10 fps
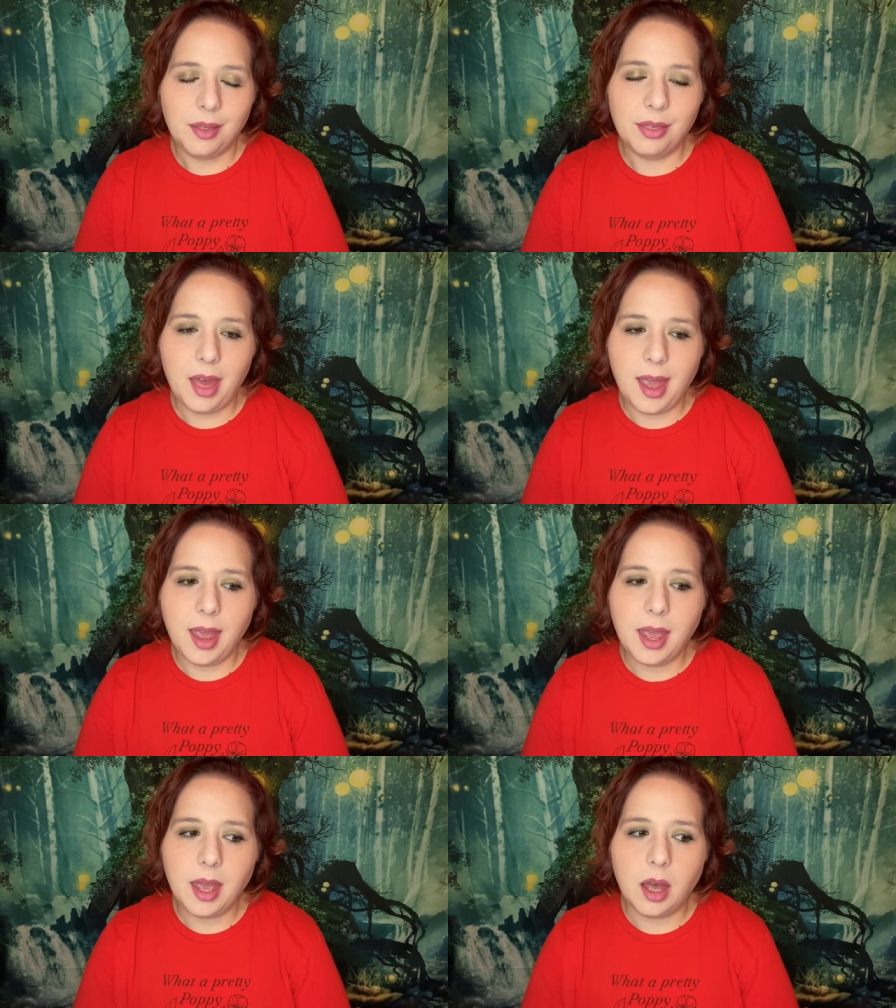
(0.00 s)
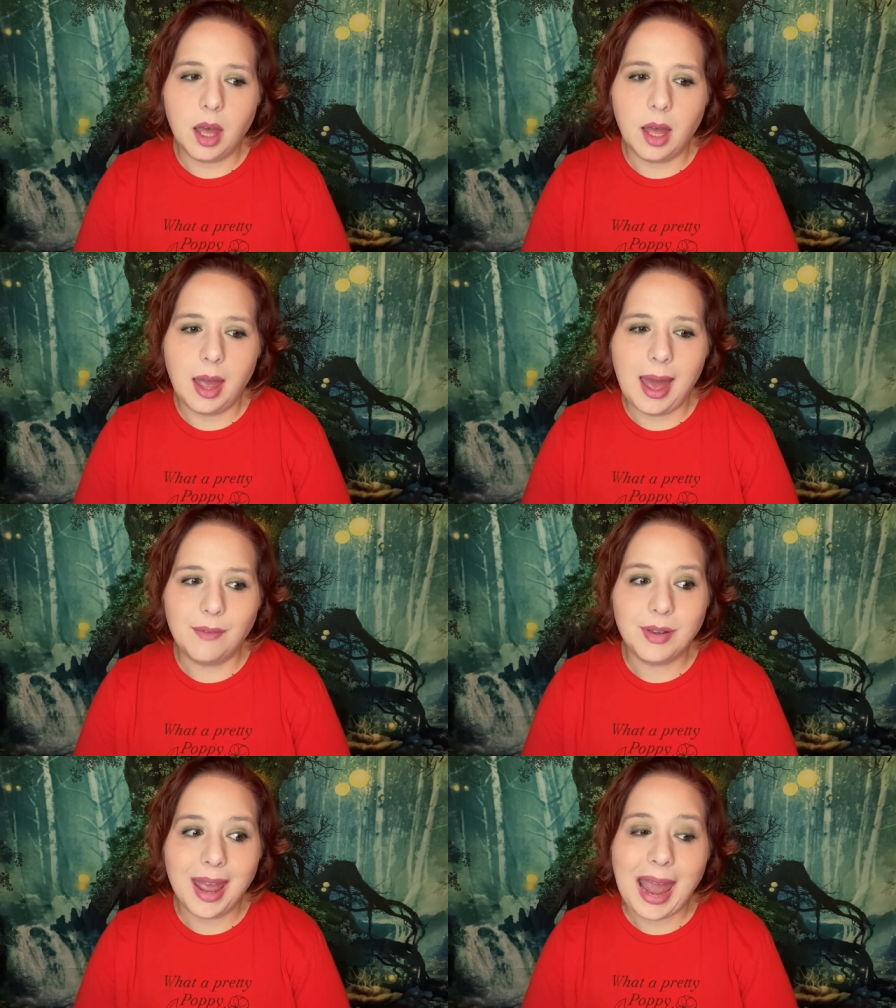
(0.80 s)
They
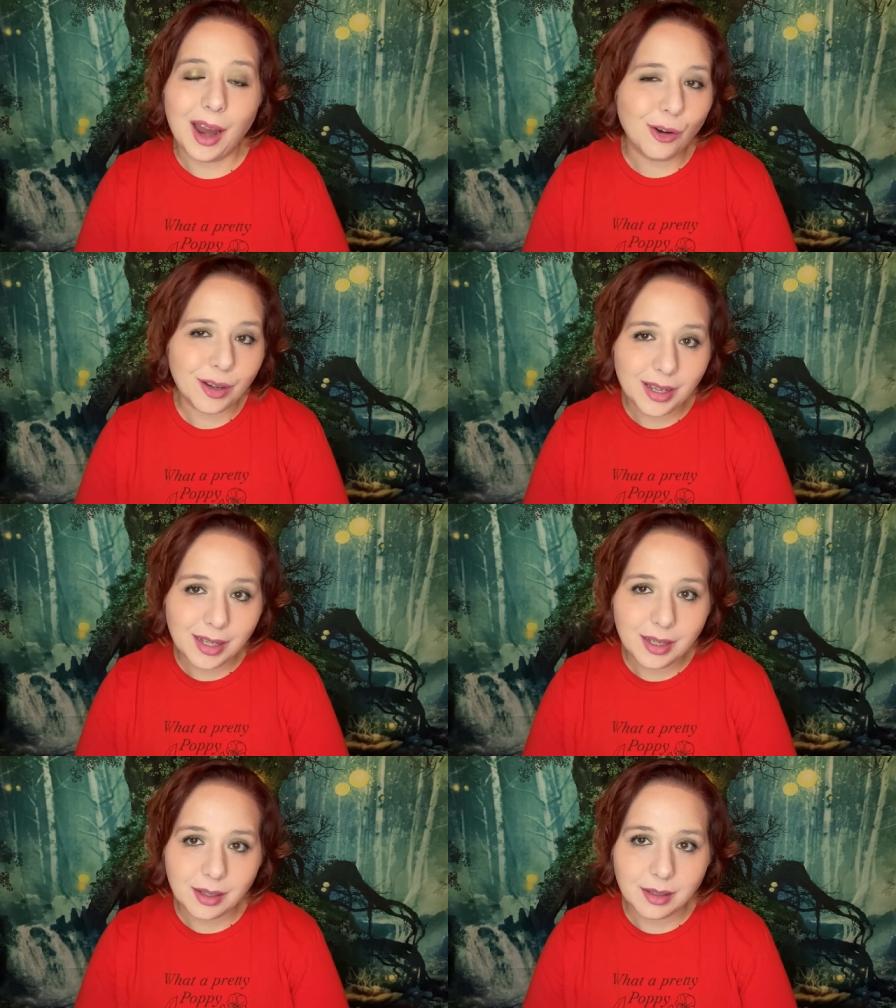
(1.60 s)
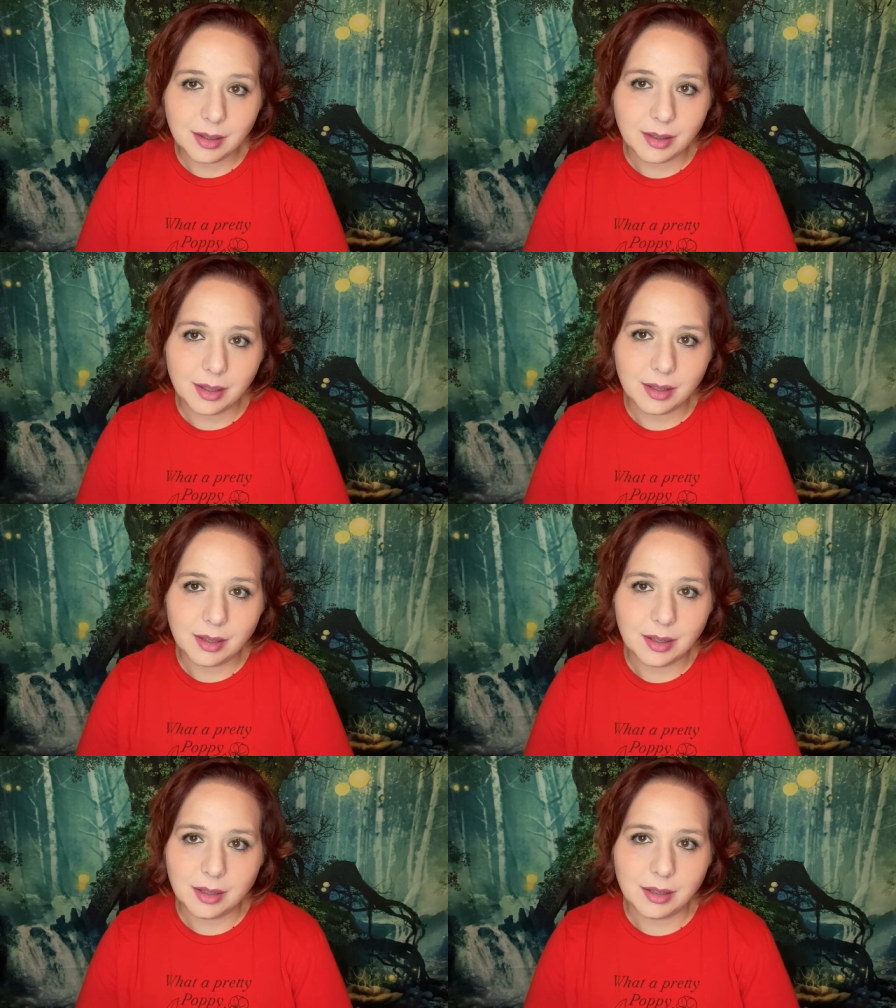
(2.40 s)
have inherited
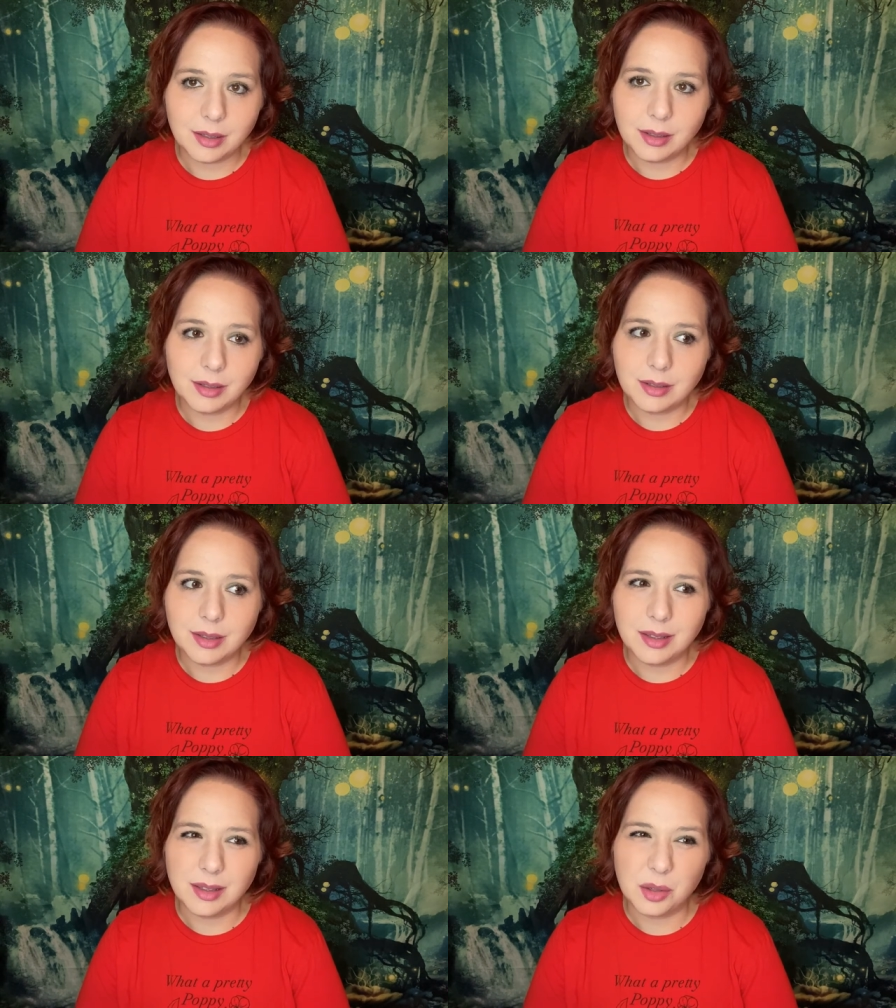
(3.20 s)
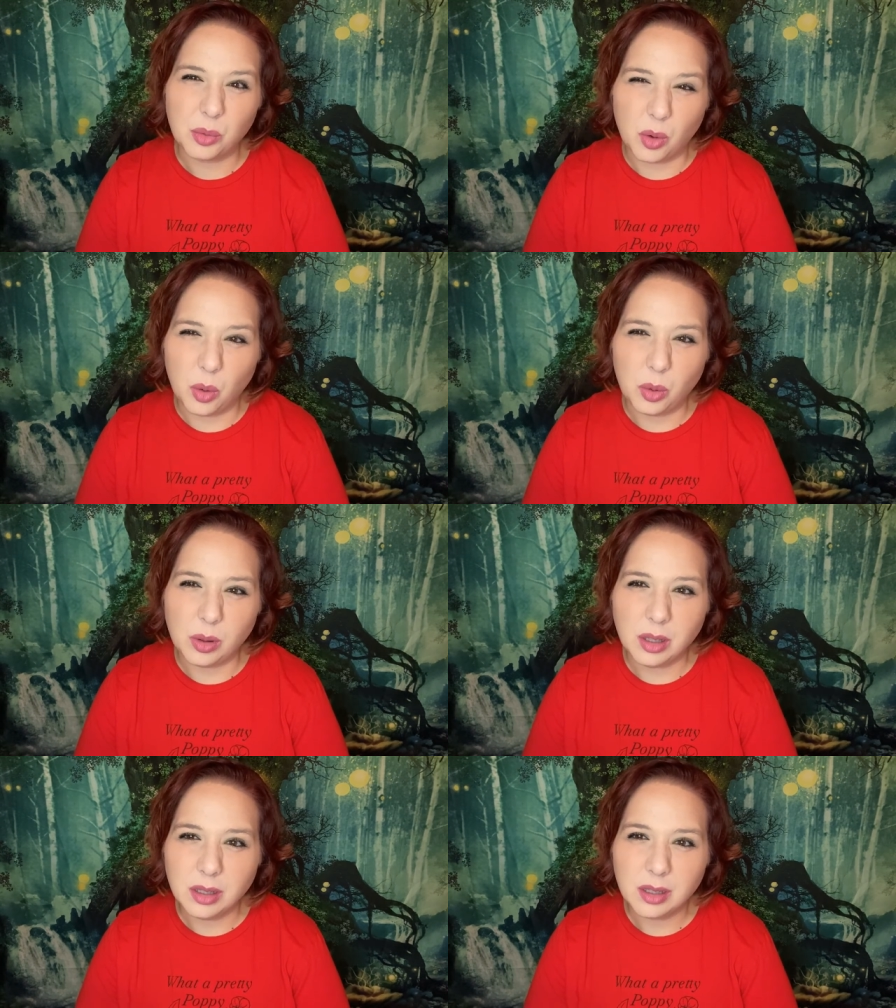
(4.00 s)
the the
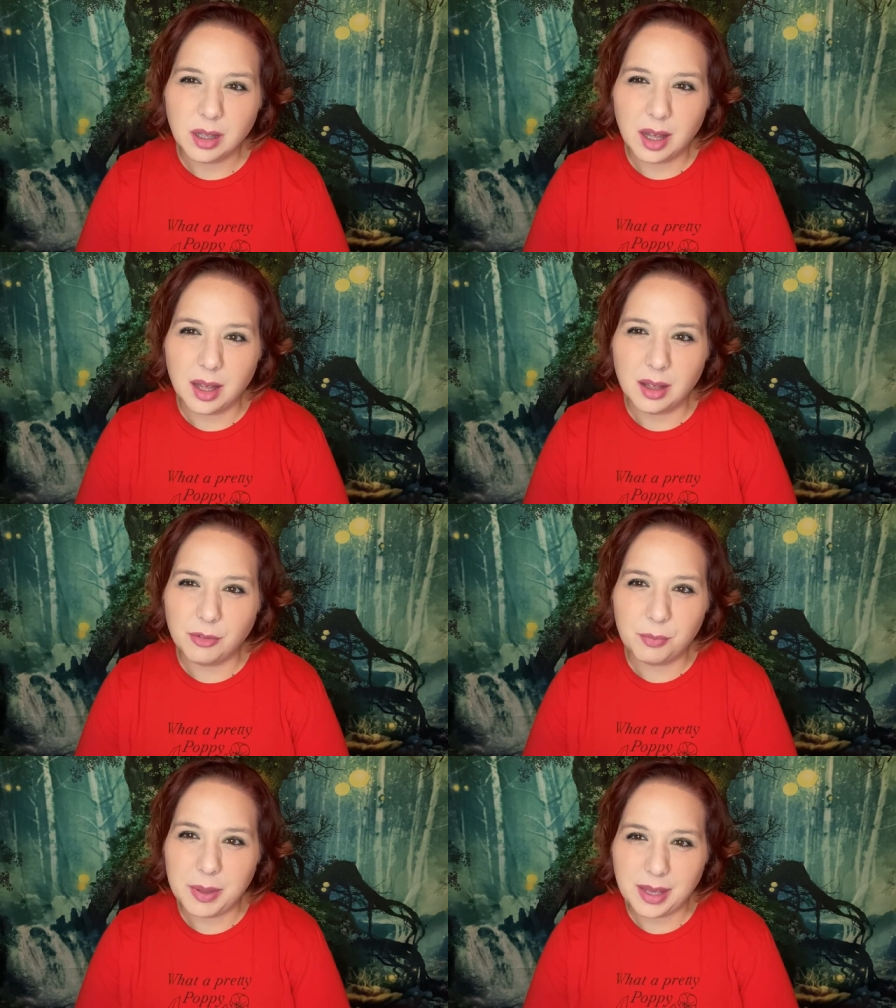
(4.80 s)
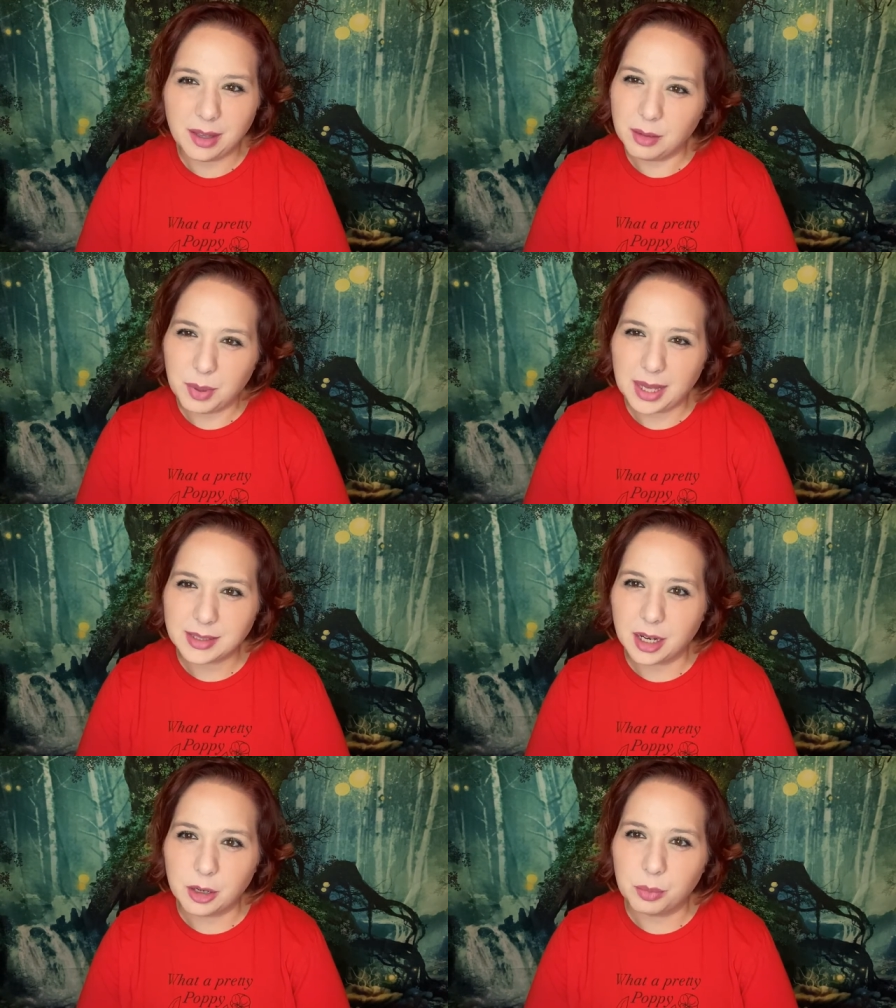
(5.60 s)
role of being in the Black
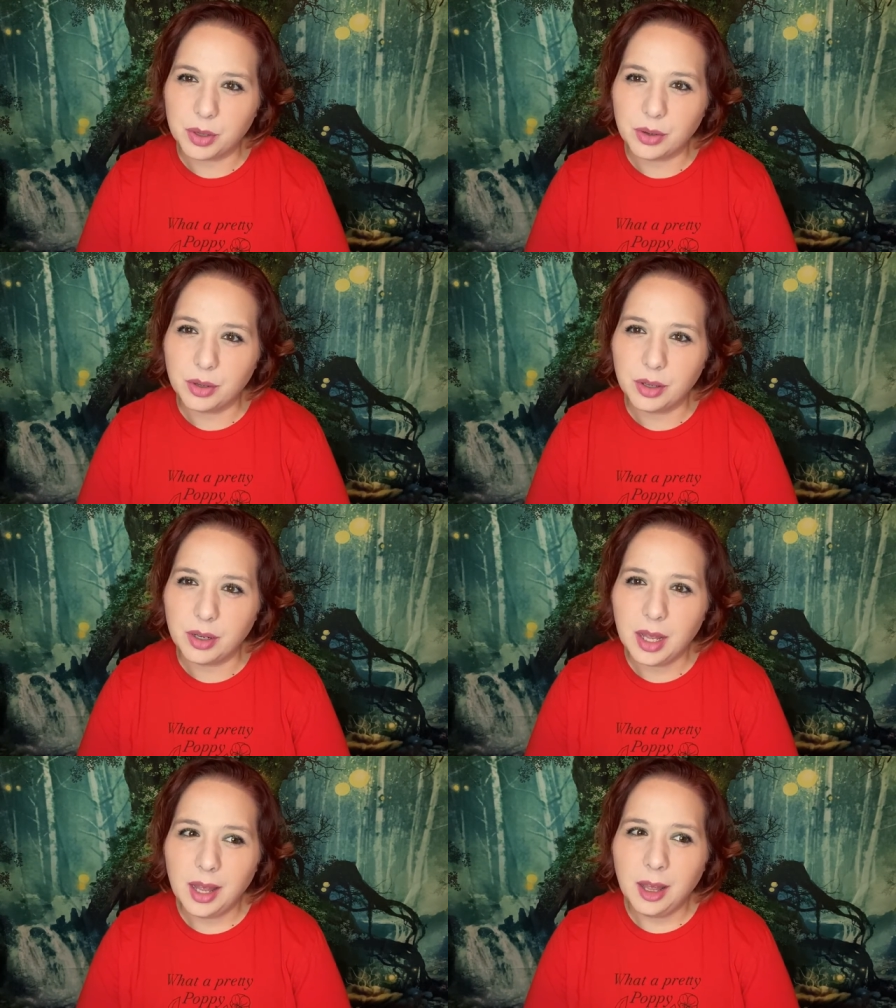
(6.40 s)
Dagger Brotherhood